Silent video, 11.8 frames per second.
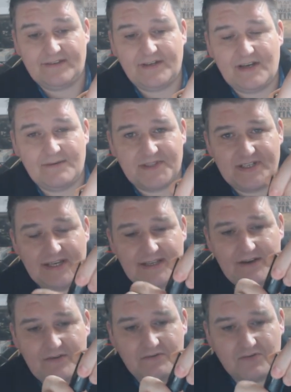Turn it
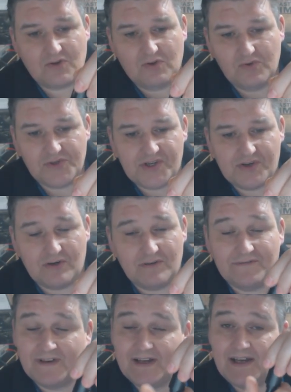upside down. Close it
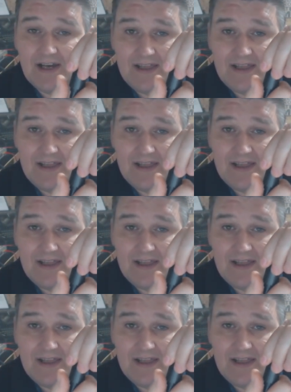off.